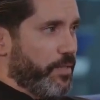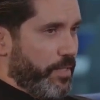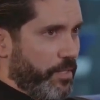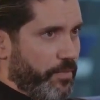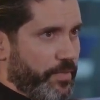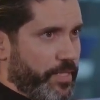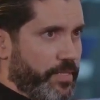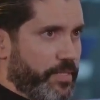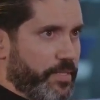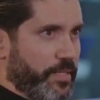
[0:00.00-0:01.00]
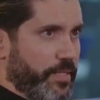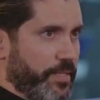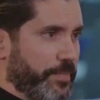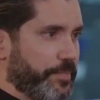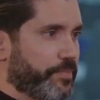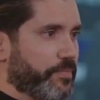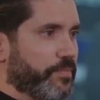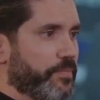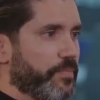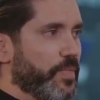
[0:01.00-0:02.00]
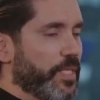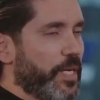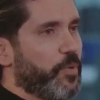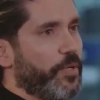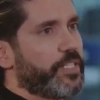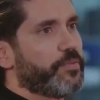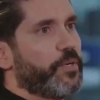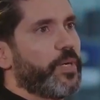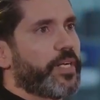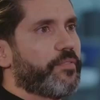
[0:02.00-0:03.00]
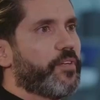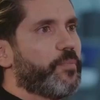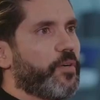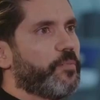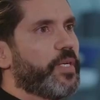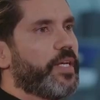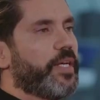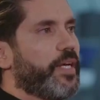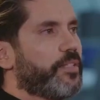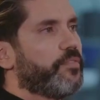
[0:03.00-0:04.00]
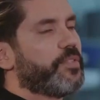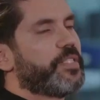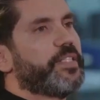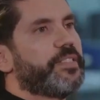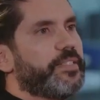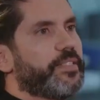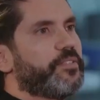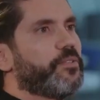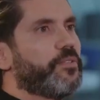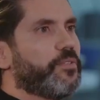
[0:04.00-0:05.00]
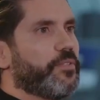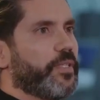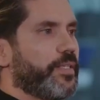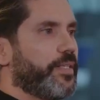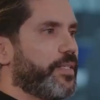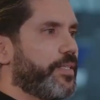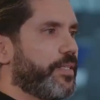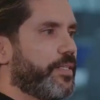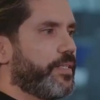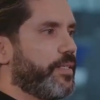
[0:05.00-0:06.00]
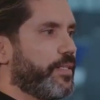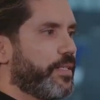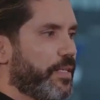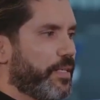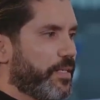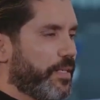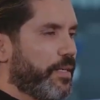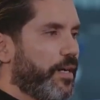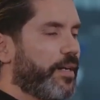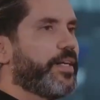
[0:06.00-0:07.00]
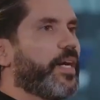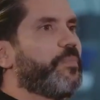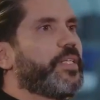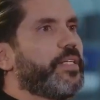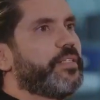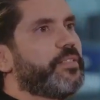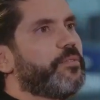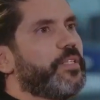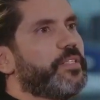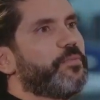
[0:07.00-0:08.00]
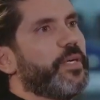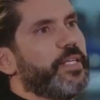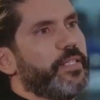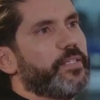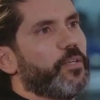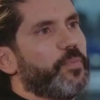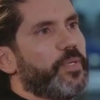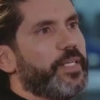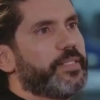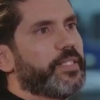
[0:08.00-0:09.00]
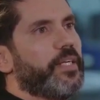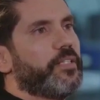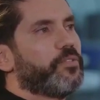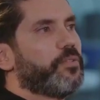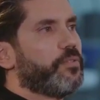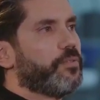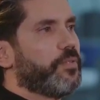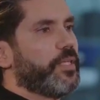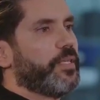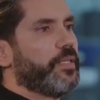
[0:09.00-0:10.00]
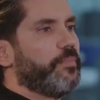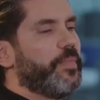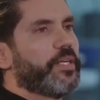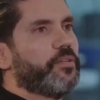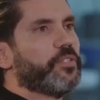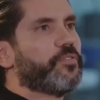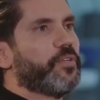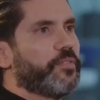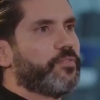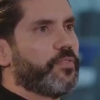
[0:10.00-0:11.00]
Out of its employees were working from home, and obviously it needed to hurry up in the way it operates to make good for